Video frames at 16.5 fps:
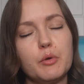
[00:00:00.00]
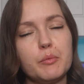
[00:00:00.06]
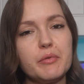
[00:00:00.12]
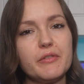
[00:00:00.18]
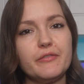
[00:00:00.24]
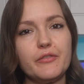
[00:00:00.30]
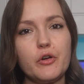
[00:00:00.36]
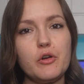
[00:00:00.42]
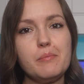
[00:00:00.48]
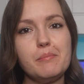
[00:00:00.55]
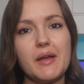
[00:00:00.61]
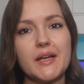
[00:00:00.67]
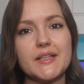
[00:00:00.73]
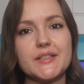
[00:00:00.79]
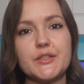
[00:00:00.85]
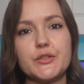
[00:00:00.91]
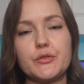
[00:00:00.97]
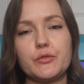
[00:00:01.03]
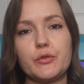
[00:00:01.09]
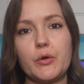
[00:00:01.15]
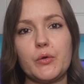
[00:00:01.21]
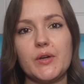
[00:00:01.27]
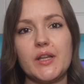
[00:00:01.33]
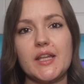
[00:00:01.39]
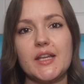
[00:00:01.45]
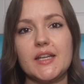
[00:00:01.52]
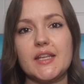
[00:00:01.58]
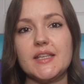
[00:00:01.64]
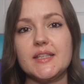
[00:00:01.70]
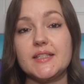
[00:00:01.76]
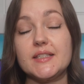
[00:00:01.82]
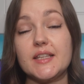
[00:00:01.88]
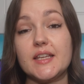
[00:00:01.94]
before Max is thrown in,
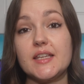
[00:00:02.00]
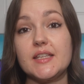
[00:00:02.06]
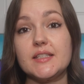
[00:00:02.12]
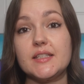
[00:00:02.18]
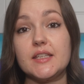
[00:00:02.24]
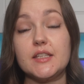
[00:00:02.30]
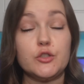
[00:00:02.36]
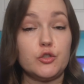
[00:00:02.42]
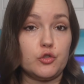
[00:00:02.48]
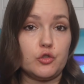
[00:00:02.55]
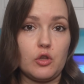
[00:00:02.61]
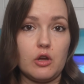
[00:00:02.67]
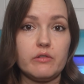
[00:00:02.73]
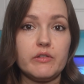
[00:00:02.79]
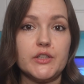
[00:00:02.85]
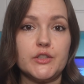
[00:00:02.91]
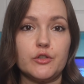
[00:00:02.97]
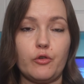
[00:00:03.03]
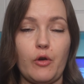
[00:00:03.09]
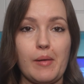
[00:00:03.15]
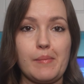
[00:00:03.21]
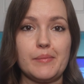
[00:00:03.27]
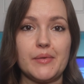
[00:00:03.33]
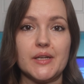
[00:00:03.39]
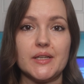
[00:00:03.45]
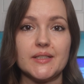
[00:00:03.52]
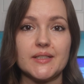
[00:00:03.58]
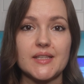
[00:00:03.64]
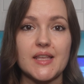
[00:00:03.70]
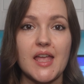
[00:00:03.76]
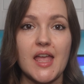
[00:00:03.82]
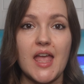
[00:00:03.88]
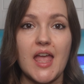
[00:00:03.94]
he says he's sorry to
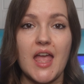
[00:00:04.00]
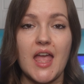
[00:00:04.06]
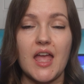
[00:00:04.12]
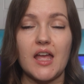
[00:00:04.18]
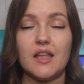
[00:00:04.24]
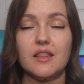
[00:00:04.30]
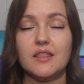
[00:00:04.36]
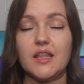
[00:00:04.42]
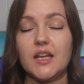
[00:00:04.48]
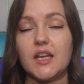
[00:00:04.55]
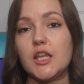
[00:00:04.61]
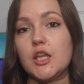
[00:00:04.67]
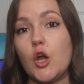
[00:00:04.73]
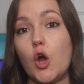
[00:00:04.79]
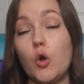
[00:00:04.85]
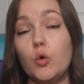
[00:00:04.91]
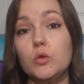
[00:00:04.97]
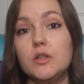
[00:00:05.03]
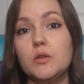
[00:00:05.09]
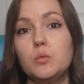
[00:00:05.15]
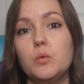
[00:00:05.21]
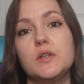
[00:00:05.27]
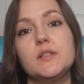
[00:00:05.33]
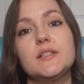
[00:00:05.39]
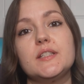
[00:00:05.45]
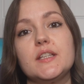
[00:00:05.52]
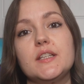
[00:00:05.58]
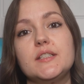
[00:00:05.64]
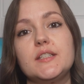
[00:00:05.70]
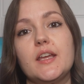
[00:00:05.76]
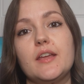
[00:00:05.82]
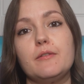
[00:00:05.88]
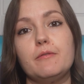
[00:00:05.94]
Krampus, and that he only
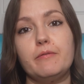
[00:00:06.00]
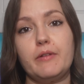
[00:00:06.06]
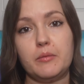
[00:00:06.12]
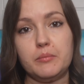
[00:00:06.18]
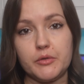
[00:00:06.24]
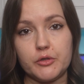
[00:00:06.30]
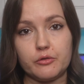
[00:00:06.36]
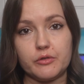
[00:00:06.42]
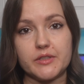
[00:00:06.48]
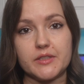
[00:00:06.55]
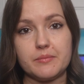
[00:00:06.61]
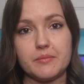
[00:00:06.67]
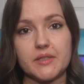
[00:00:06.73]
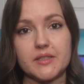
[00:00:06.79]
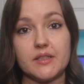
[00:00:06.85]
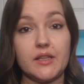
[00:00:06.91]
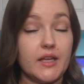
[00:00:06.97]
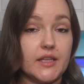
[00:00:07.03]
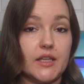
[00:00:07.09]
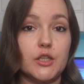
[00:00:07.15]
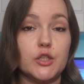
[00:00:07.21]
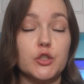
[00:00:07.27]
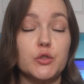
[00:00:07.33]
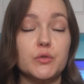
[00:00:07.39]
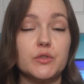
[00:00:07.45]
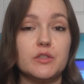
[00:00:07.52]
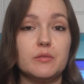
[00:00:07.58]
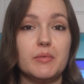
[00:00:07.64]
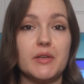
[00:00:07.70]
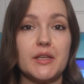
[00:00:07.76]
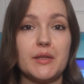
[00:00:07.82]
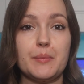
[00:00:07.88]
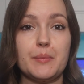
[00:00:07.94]
wanted a family Christmas like it used to be.